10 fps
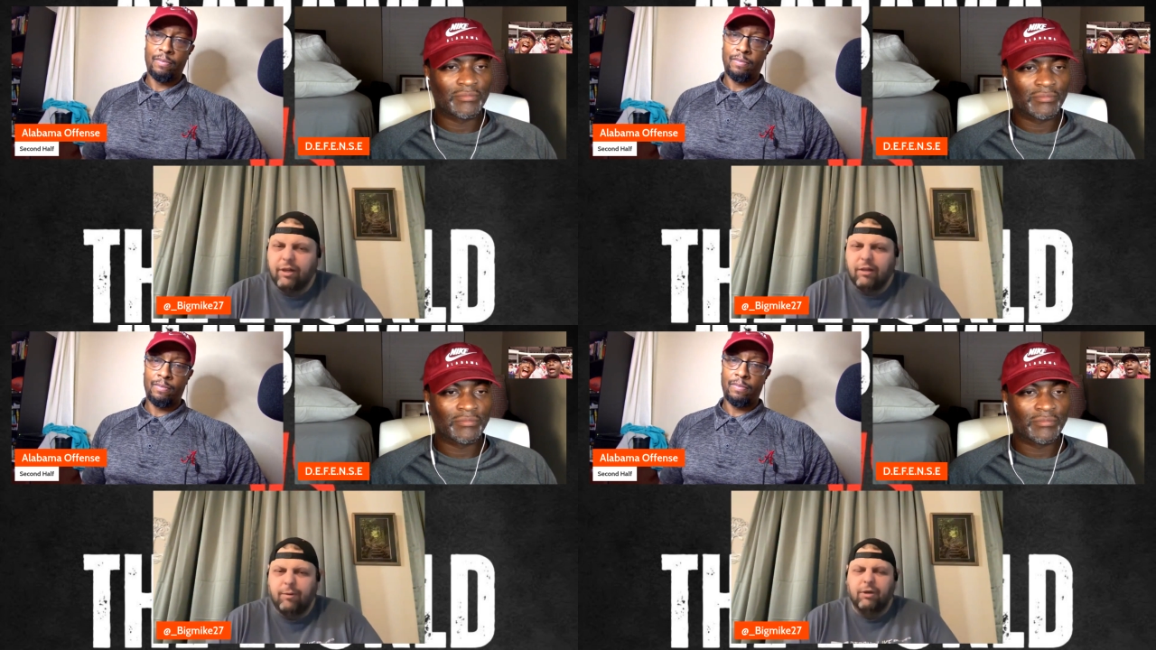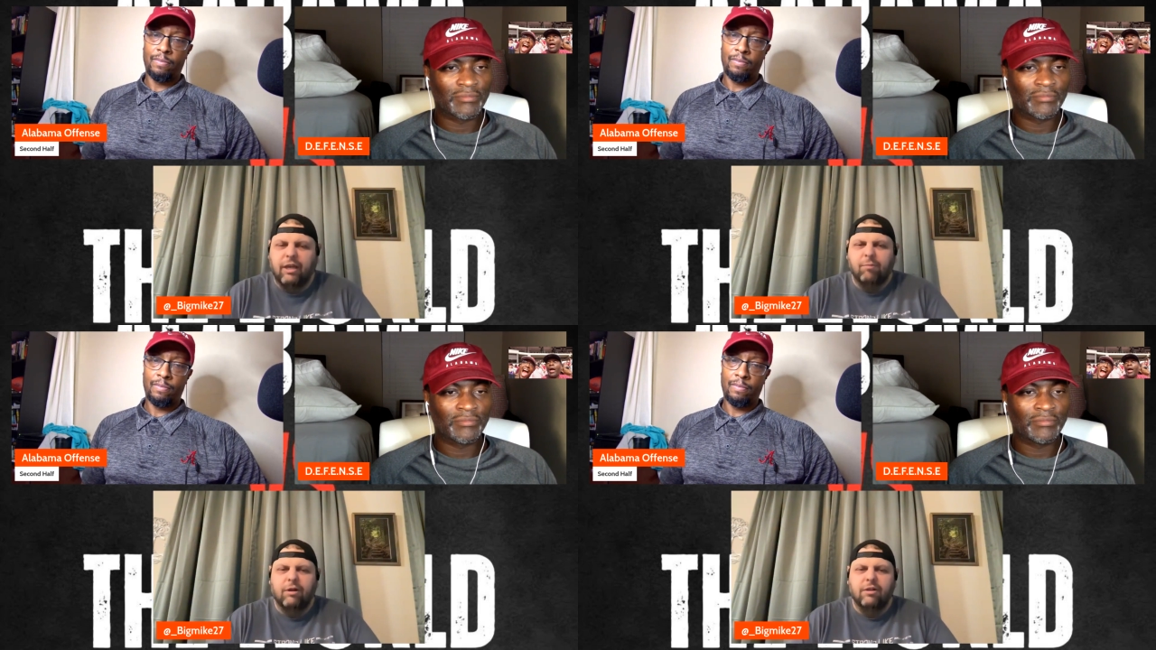Speaker 1: Alabama
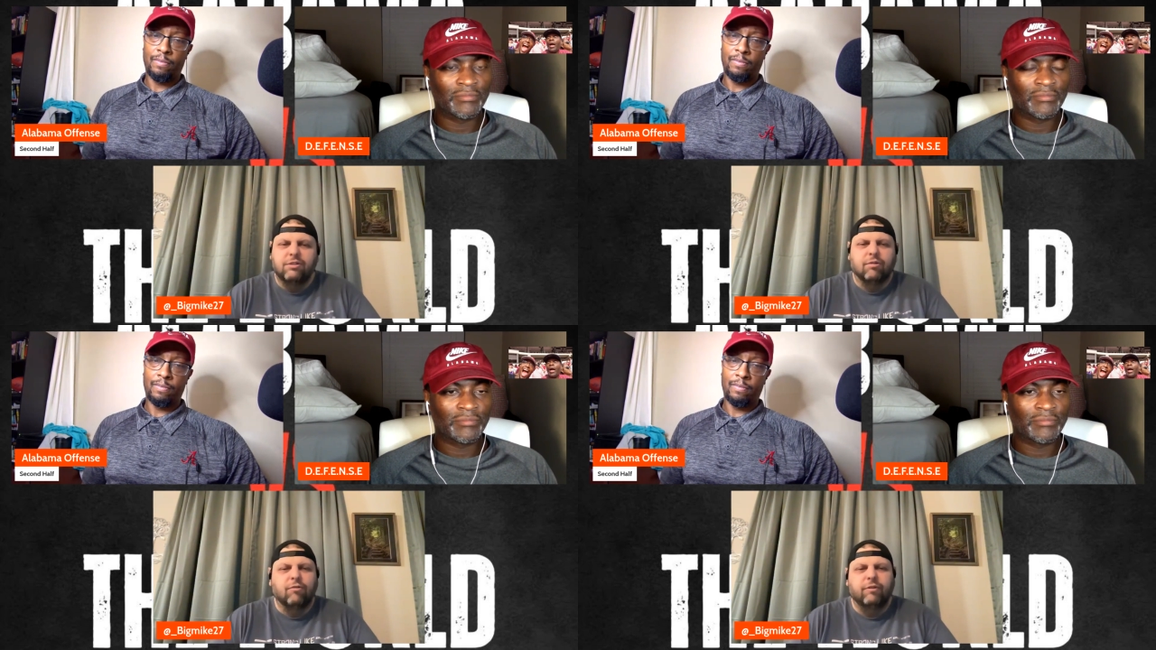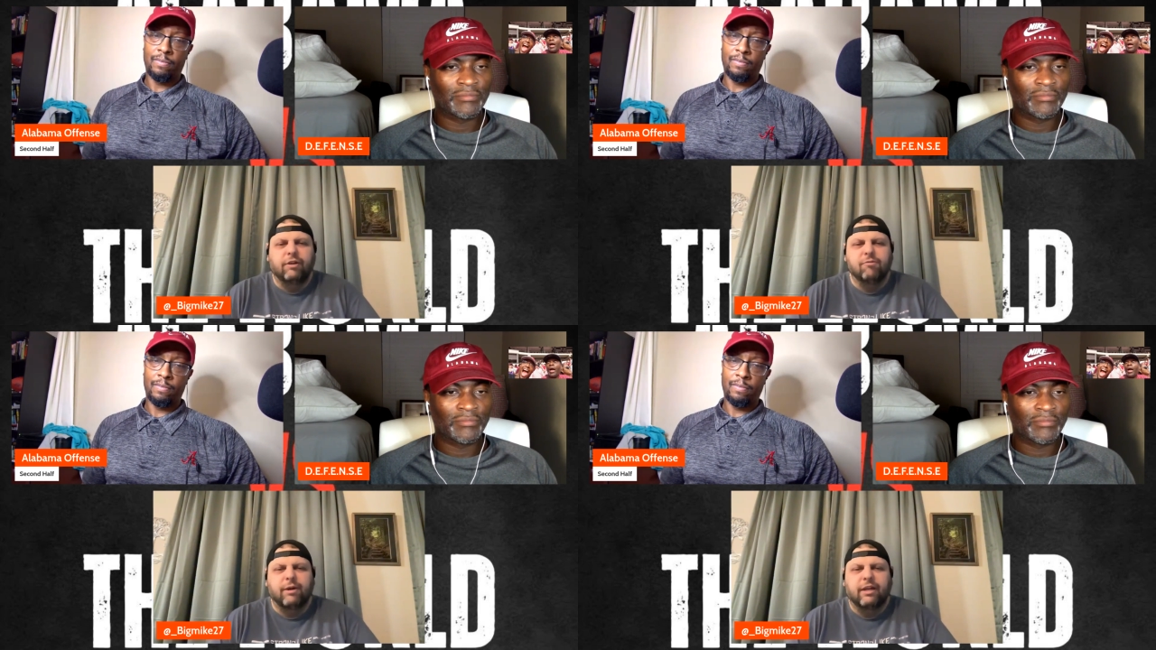game on, so hopefully
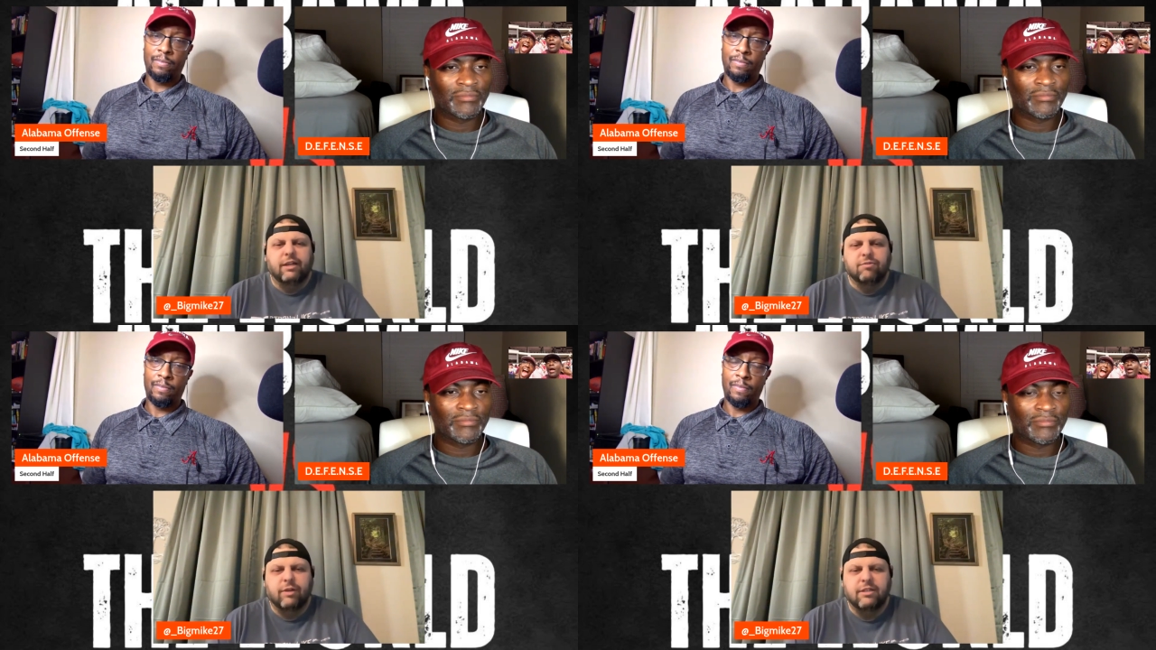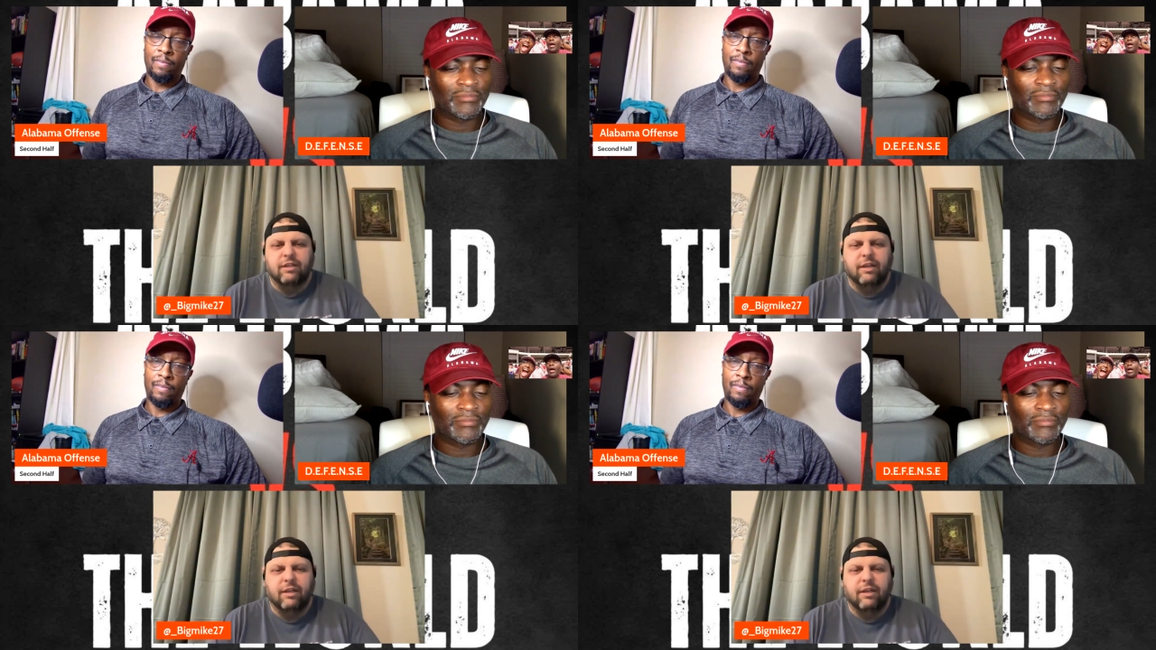everybody gets rested